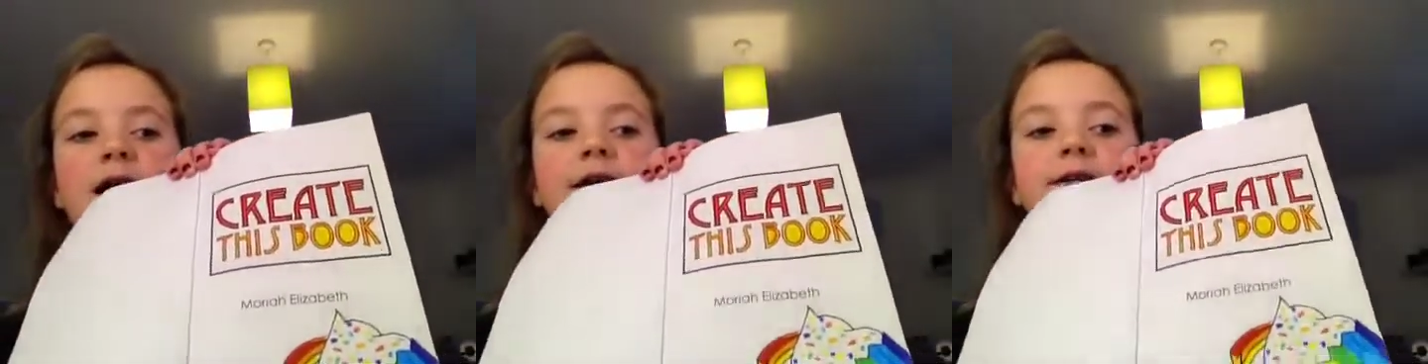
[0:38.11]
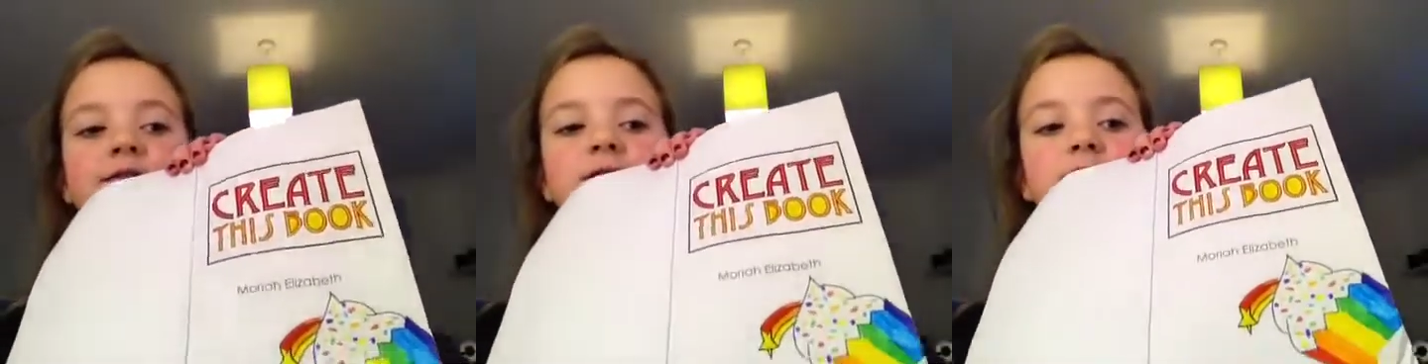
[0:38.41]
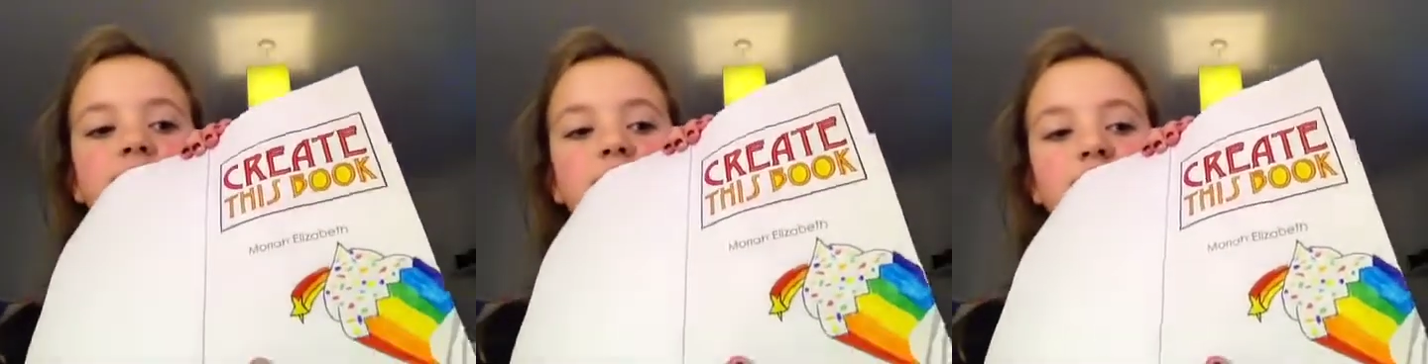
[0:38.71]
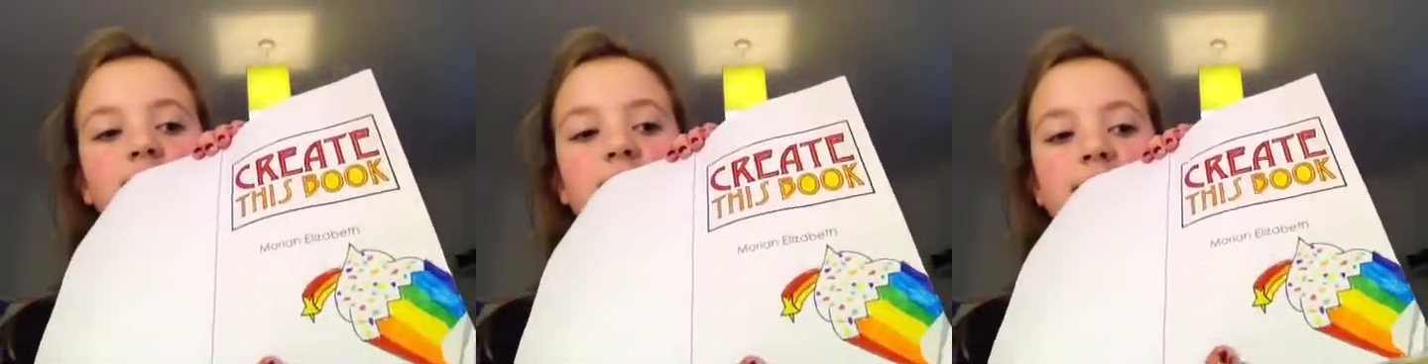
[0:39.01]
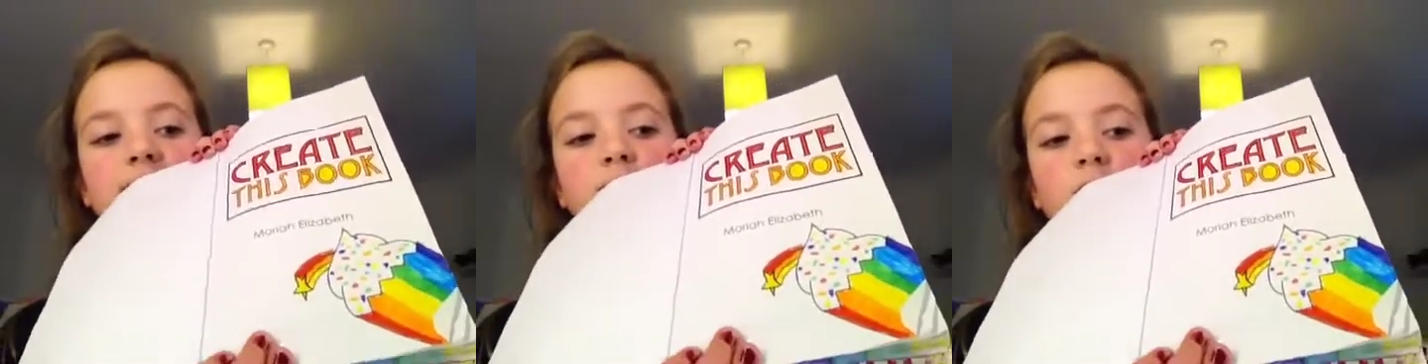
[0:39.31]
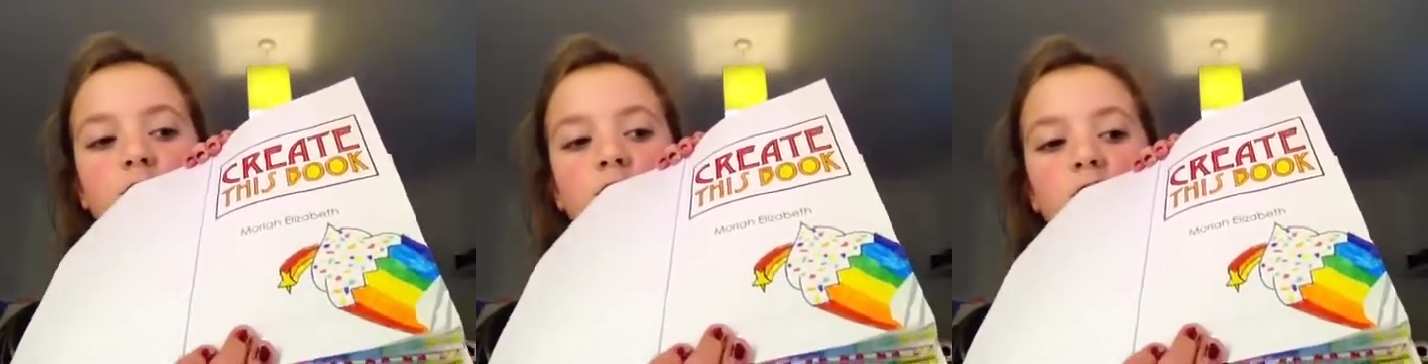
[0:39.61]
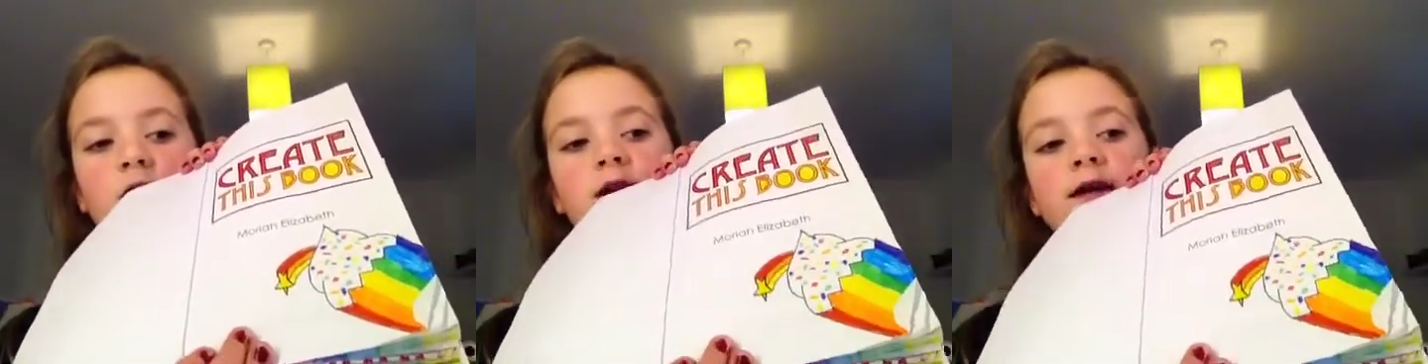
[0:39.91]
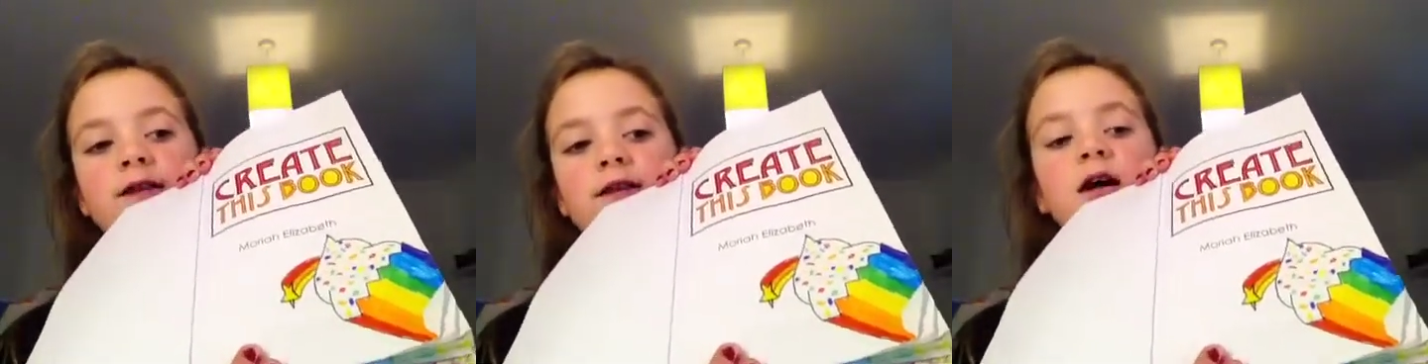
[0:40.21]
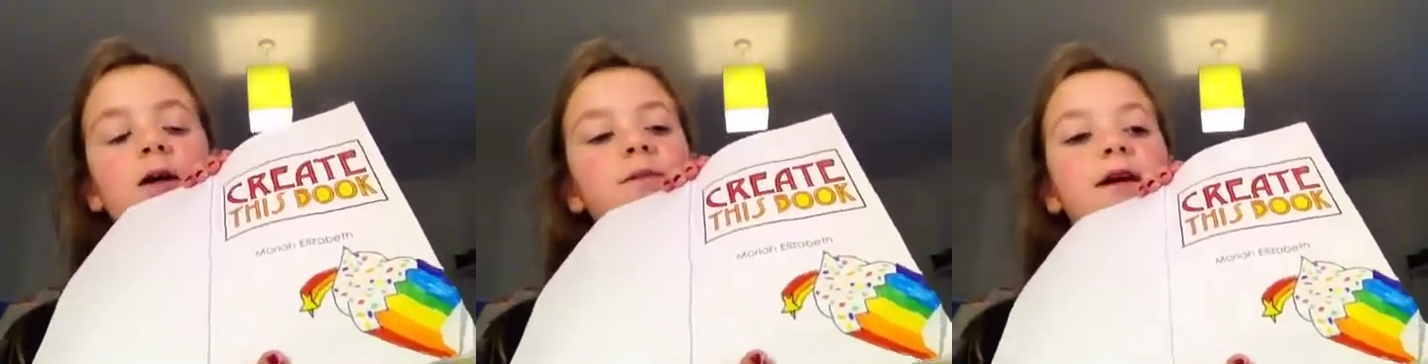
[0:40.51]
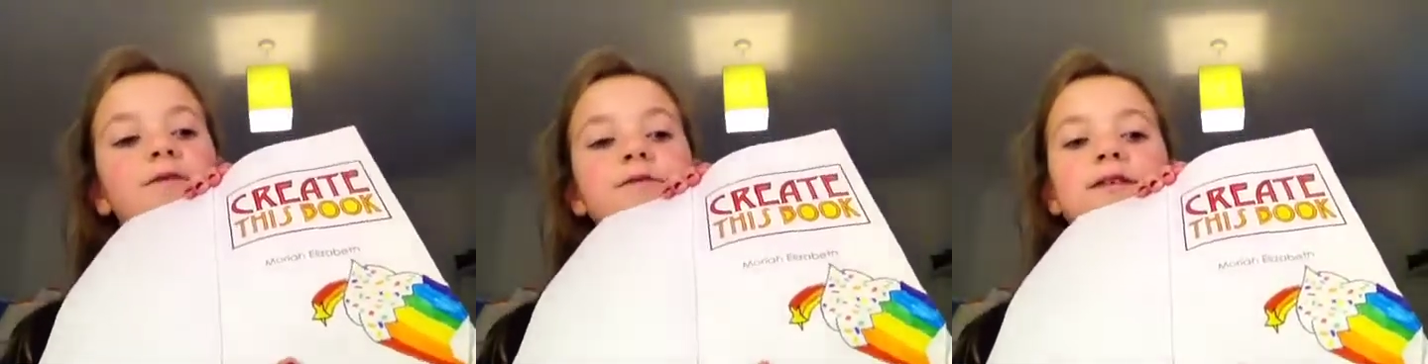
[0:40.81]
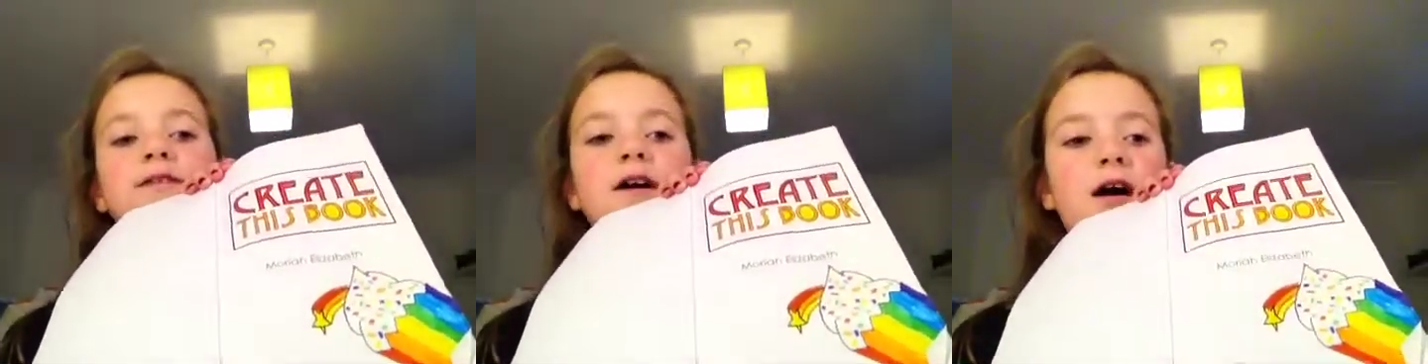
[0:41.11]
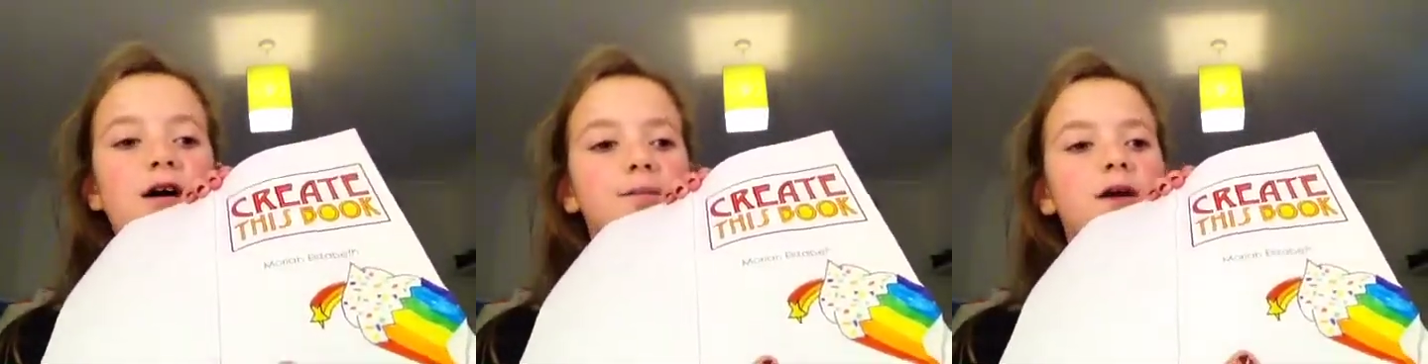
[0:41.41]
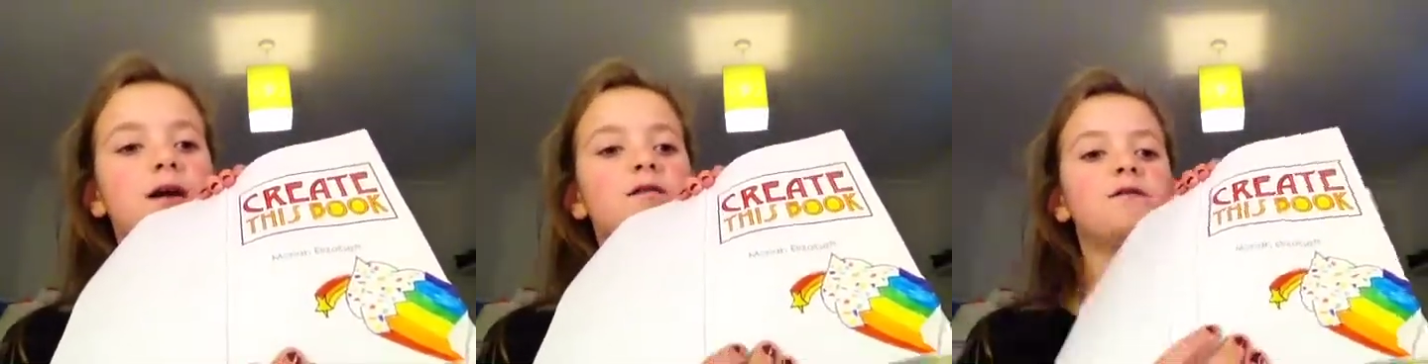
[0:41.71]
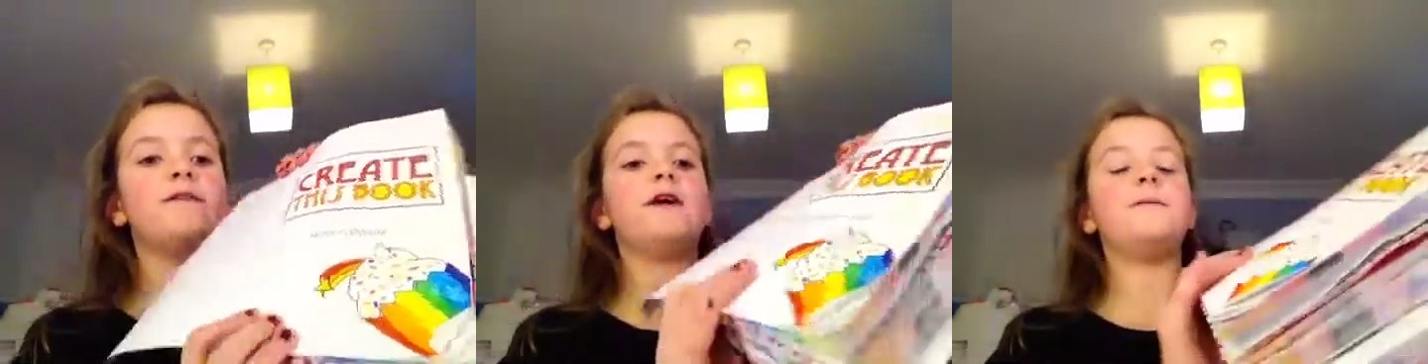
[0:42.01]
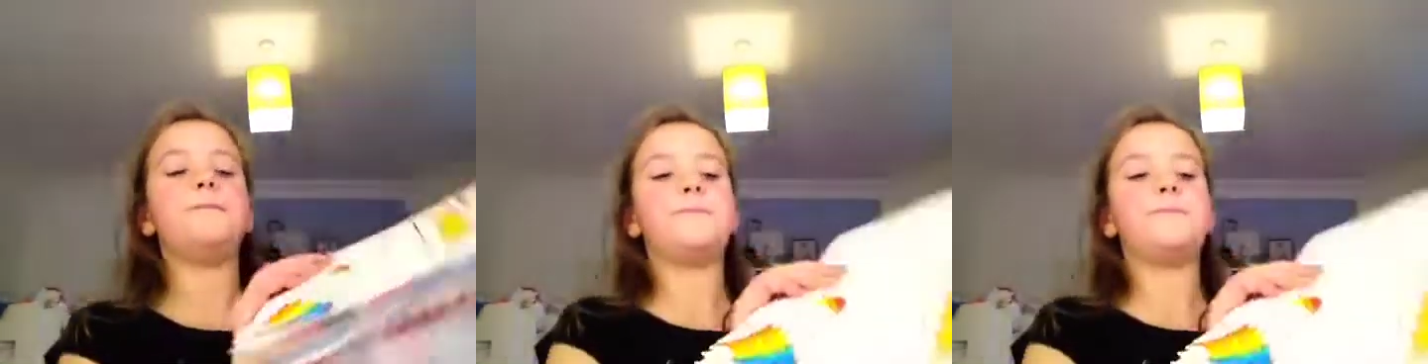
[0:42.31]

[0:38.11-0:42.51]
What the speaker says: and it's the Create This Book logo, and I did a cupcake with a star coming out of it.